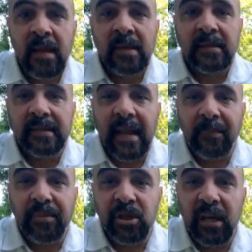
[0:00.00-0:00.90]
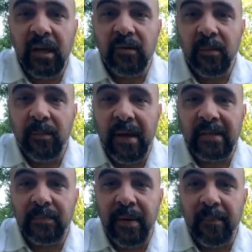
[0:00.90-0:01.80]
Snap share your
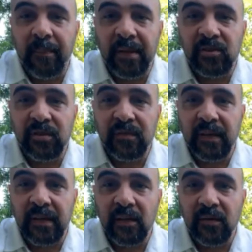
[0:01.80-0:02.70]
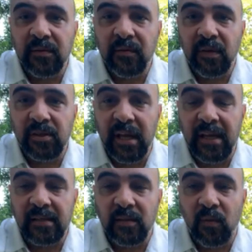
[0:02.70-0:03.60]
best pet pictures, videos for a
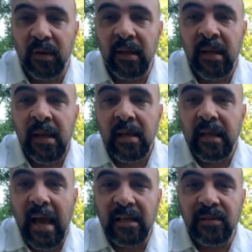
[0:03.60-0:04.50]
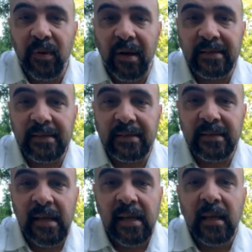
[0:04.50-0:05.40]
chance to win cash prizes.
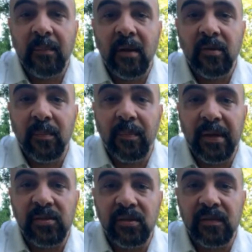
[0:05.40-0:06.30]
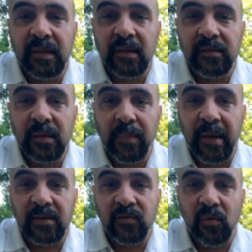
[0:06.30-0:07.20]
Email your pictures, videos to
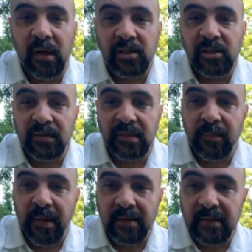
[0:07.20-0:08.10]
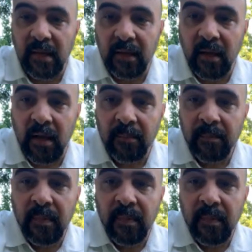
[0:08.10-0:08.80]
petsrule@hlcpets.com.